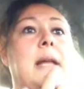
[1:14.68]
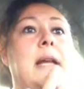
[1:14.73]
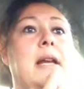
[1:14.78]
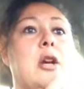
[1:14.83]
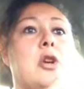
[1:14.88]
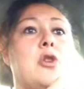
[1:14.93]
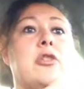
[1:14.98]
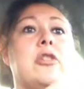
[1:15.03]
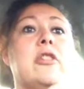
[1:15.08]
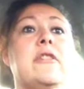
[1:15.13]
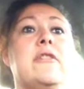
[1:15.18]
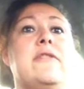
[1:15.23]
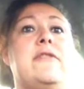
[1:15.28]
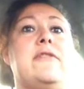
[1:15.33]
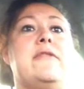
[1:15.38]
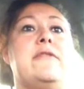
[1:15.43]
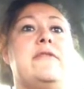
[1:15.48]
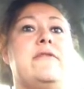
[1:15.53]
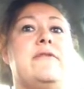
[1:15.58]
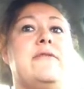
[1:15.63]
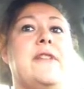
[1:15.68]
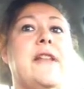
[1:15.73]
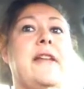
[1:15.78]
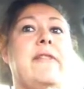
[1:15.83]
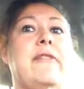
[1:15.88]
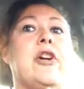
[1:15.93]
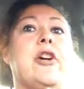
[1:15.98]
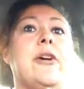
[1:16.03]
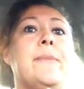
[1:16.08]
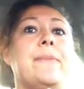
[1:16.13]
grilled
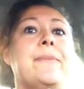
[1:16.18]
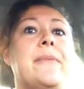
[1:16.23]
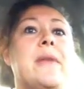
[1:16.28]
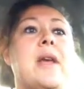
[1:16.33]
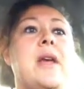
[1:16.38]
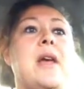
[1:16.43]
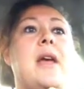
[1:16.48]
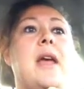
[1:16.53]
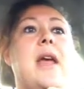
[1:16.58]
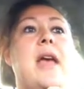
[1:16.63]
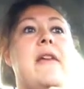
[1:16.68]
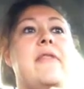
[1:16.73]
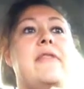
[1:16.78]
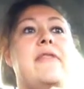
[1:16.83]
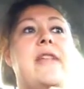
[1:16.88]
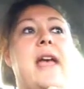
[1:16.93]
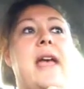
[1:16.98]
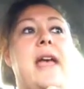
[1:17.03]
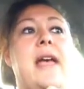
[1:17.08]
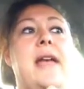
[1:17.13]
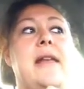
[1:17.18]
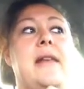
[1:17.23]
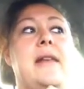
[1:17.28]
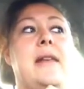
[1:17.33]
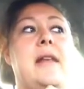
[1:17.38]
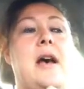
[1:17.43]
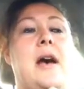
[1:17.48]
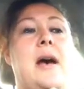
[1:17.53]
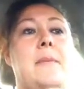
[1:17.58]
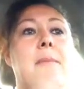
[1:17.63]
flavor, and
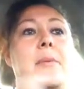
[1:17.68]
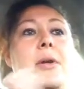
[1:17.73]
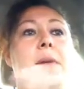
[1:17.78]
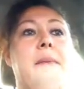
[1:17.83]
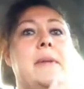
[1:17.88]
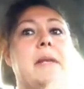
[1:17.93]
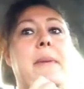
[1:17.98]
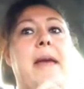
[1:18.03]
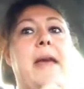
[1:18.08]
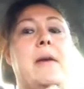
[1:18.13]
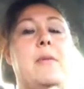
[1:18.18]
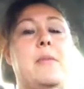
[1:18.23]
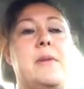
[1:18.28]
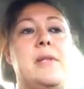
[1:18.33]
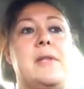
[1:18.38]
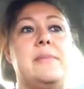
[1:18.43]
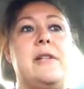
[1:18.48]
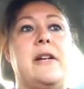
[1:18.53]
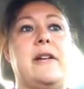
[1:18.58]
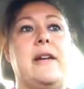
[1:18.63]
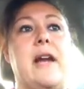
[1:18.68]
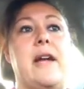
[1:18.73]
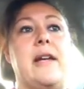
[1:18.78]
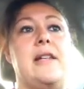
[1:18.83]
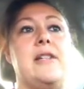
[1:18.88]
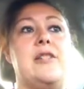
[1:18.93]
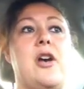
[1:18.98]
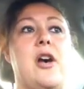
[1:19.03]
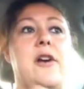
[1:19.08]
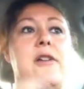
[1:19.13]
then put them in the pan with some
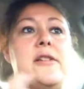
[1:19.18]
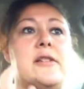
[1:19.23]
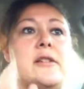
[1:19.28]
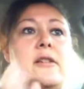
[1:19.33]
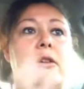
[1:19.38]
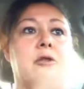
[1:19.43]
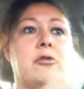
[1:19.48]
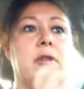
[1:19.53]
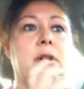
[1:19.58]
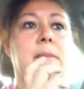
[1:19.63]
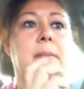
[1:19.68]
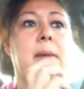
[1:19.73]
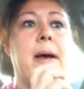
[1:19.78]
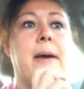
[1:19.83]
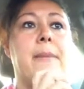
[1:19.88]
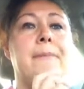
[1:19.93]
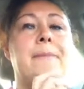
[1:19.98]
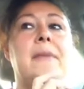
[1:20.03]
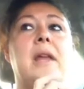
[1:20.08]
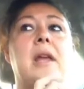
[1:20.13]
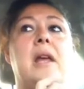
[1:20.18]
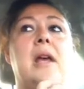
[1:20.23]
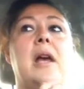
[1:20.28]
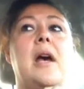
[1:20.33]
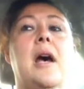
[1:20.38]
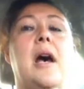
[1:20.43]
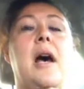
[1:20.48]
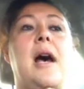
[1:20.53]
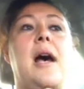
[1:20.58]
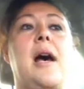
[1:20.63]
teriyaki sauce, grilled them up.
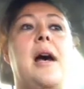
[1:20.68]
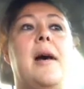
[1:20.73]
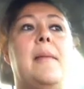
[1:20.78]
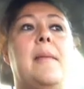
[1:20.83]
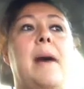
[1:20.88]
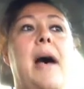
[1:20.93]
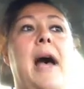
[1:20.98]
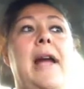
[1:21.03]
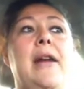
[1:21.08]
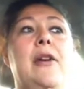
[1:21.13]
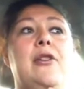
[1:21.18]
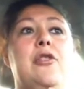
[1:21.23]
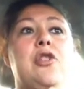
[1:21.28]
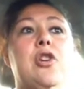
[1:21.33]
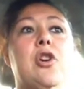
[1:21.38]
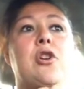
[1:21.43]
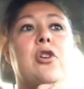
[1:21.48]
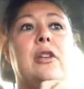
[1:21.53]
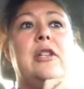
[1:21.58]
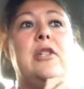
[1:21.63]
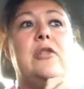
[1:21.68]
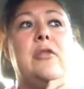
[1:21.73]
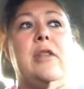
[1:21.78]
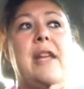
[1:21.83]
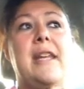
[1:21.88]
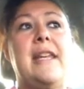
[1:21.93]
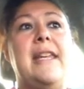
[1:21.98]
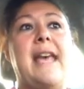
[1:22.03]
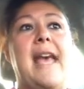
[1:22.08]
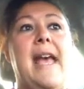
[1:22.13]
I could totally do
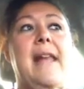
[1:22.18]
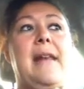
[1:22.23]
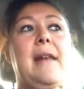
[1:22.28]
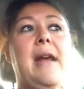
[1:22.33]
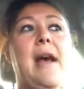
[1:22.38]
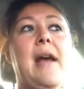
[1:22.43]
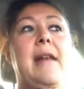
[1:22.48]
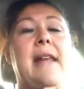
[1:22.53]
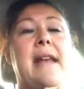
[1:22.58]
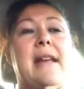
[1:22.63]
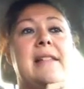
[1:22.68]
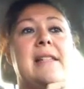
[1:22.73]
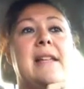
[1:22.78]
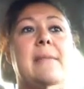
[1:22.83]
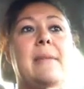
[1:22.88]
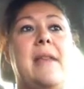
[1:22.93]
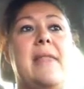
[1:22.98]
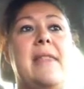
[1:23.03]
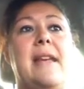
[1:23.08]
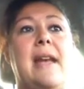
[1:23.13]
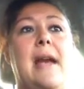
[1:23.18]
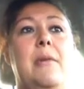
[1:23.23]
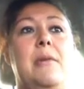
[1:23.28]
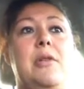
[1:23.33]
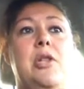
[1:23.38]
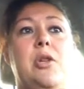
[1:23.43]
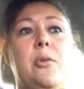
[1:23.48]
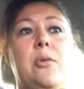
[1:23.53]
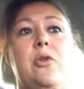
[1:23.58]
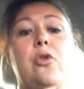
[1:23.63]
that again. Next time I think I would
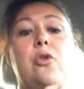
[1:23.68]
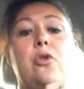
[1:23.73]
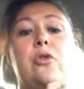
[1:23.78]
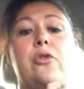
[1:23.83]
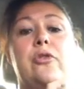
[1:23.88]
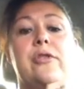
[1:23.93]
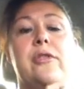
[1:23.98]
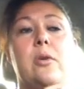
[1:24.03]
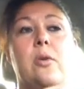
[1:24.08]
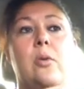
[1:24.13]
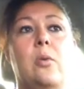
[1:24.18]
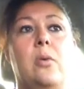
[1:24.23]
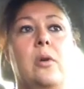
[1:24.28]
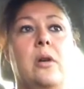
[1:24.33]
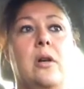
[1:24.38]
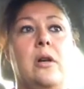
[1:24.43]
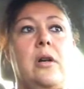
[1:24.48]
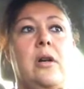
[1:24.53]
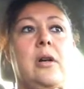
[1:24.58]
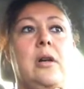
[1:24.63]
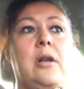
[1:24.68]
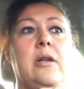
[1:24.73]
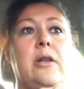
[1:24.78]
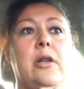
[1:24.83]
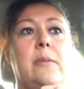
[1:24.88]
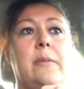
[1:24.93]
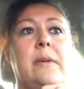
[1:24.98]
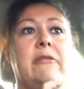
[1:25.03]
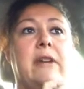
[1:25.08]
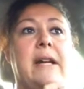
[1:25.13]
do it with noodles or a
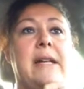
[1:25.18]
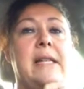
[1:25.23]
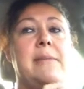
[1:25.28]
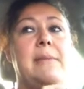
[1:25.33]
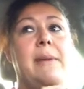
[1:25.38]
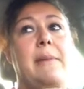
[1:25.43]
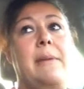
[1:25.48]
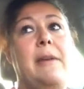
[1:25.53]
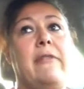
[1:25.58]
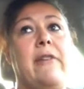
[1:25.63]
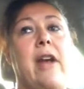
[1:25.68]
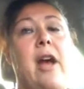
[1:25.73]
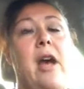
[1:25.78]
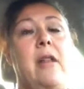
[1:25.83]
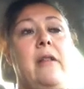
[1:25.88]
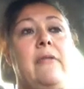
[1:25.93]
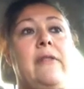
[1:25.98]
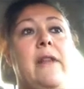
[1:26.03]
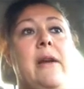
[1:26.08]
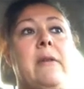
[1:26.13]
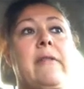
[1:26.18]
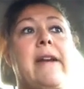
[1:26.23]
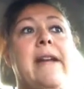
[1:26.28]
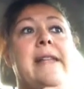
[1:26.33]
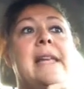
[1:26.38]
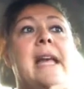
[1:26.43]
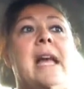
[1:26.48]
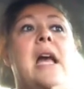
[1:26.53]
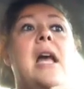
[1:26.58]
little bit of rice, maybe even cauliflower rice,